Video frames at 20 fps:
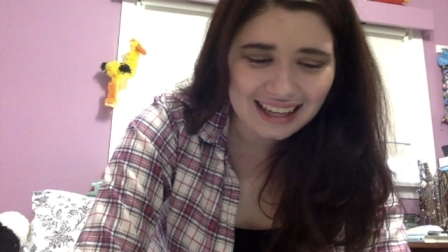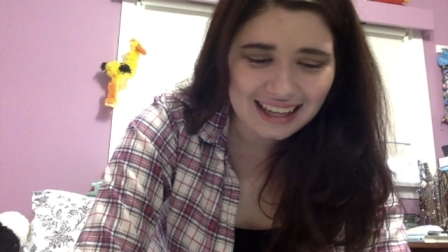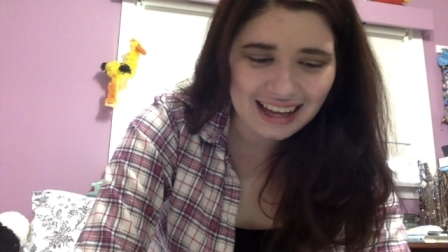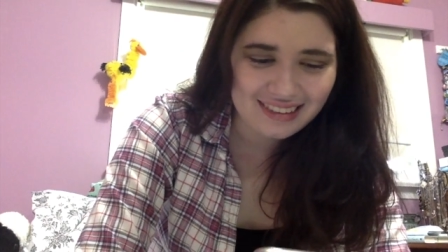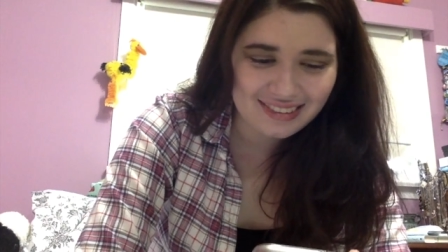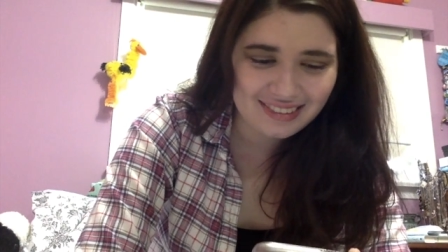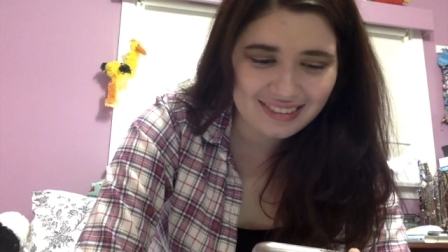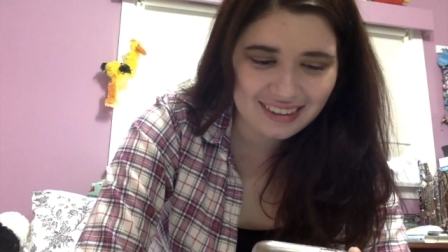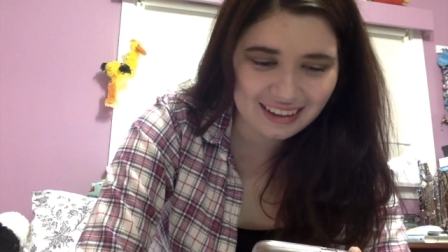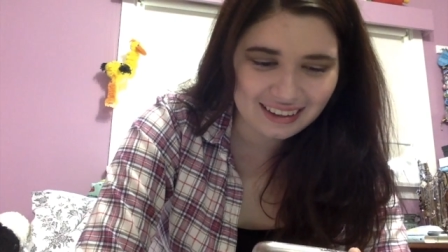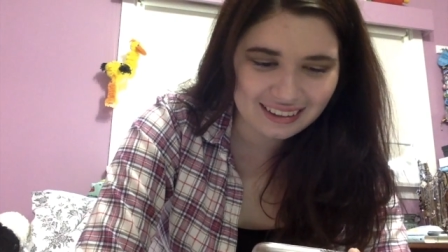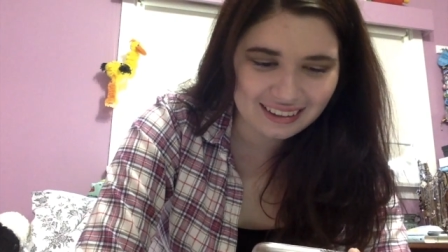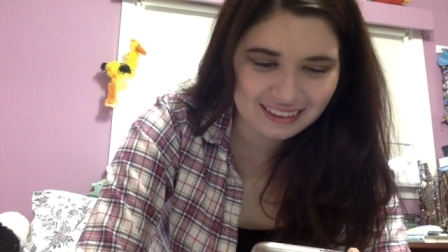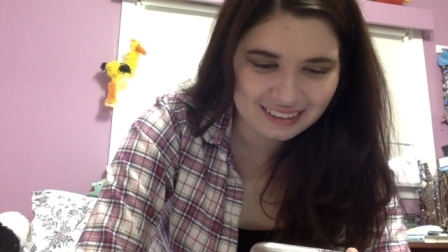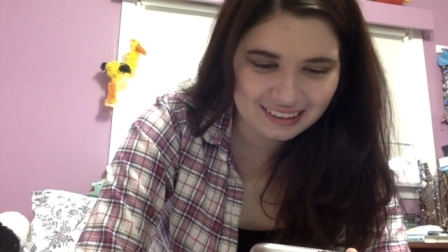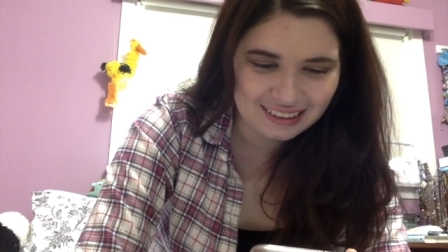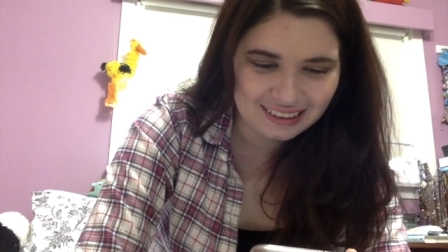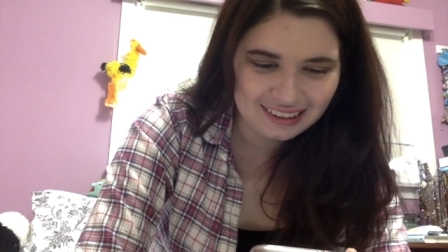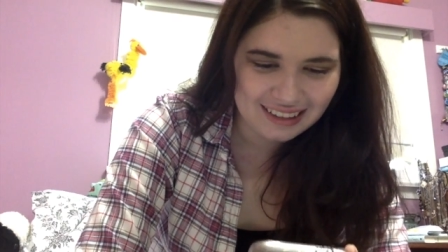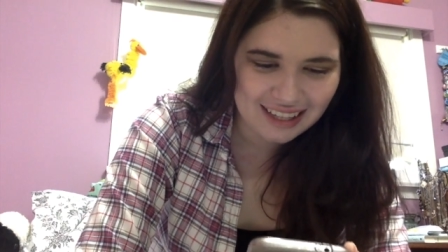That's it.
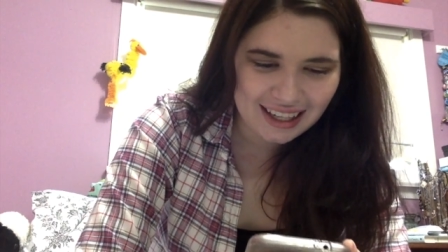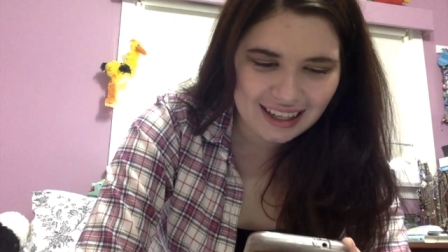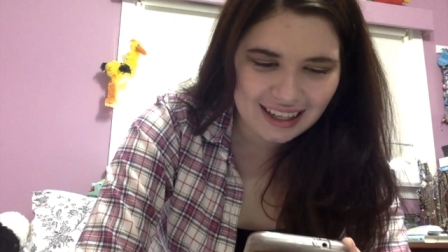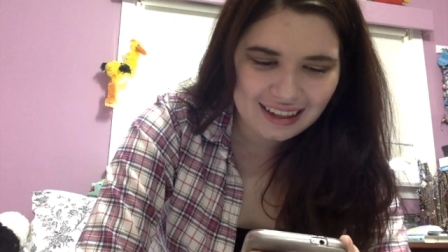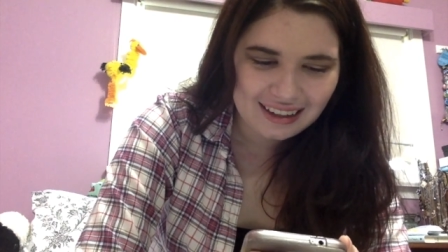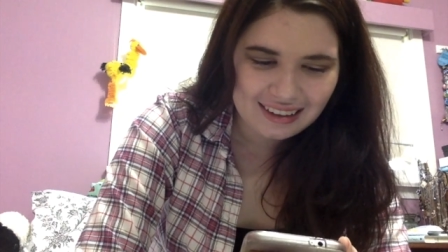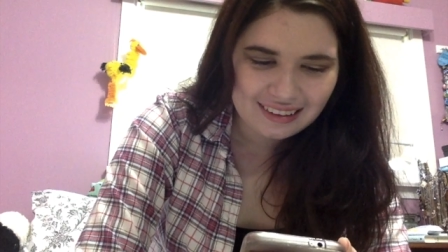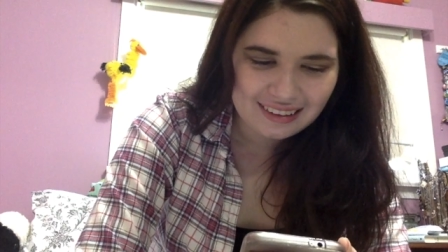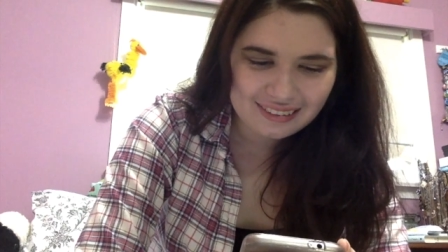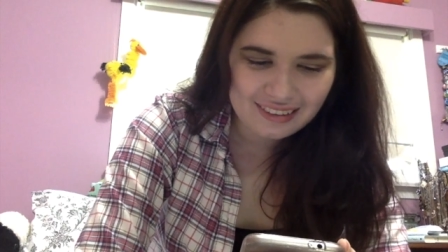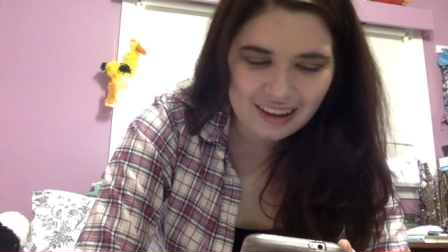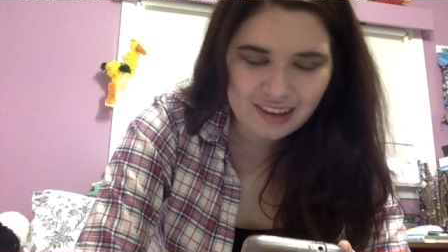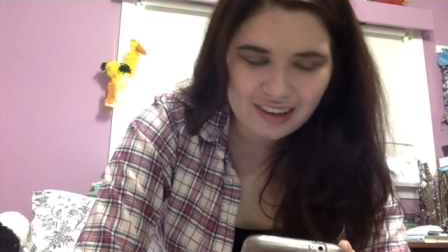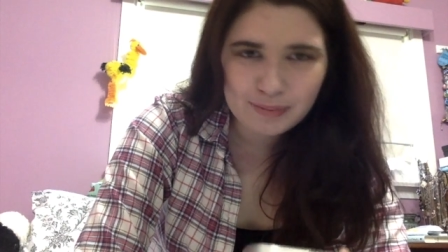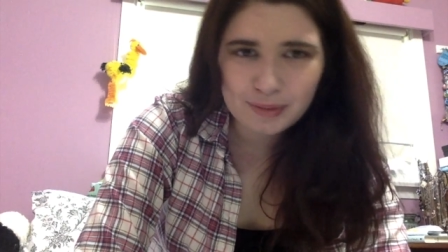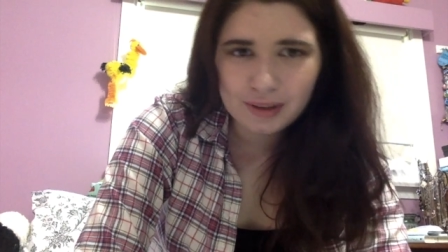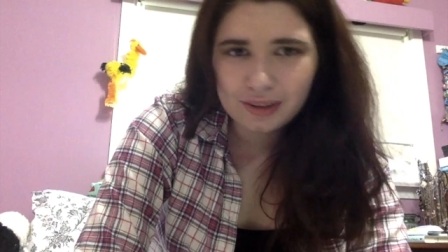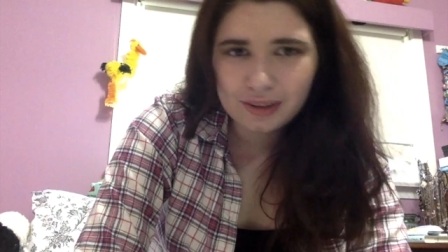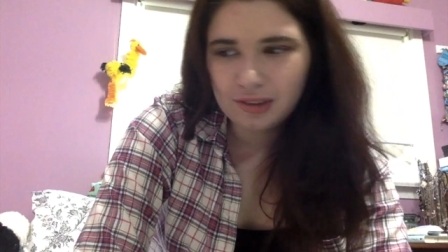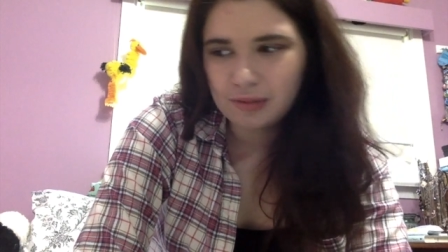
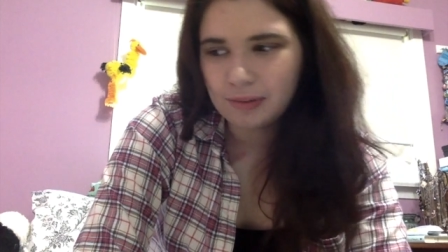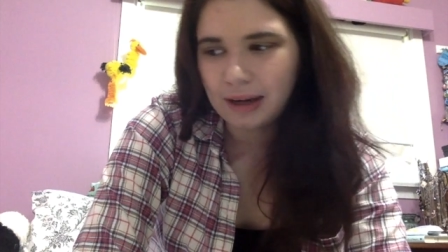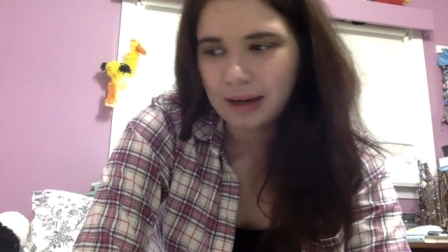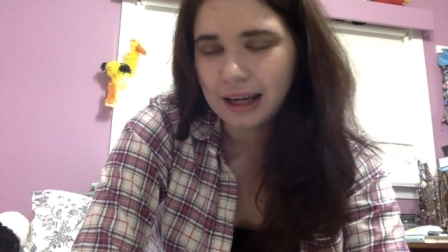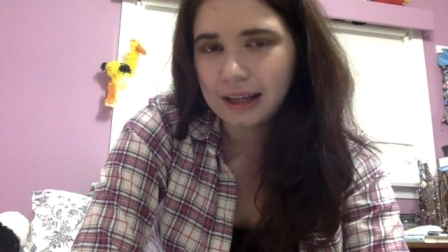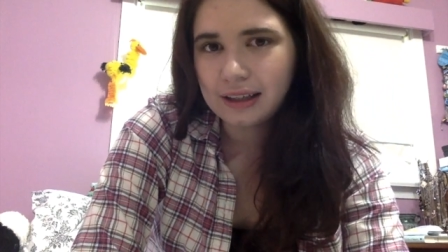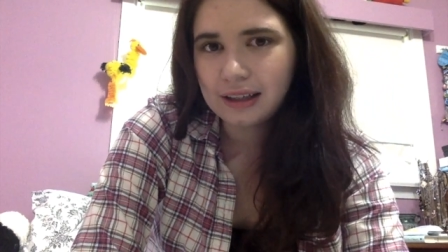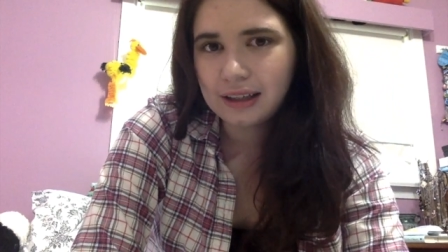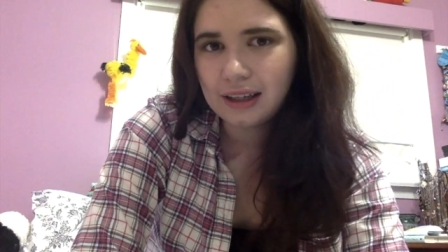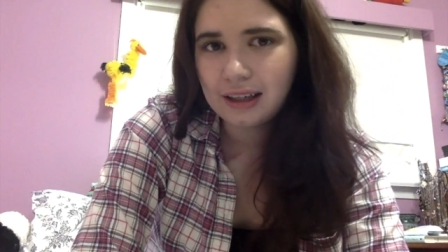Last book you read.